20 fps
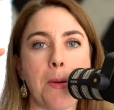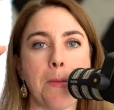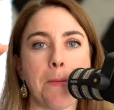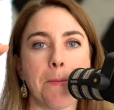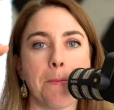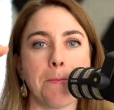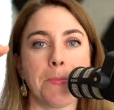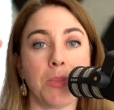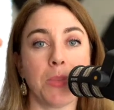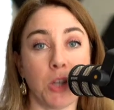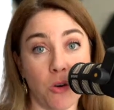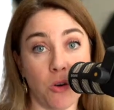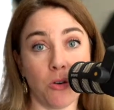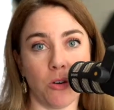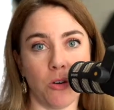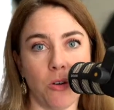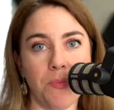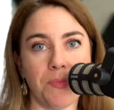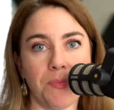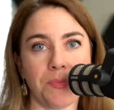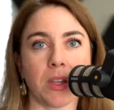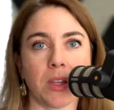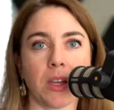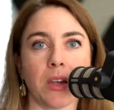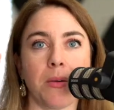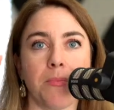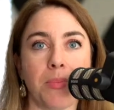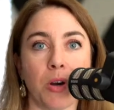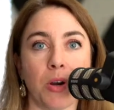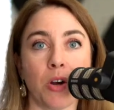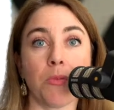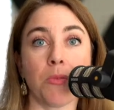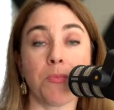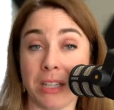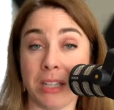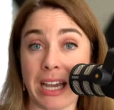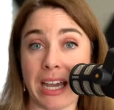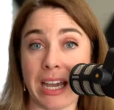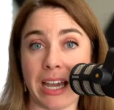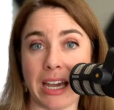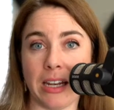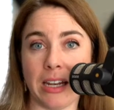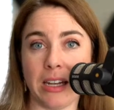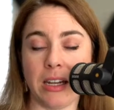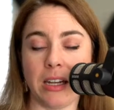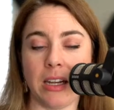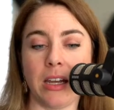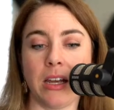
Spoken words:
total per plan,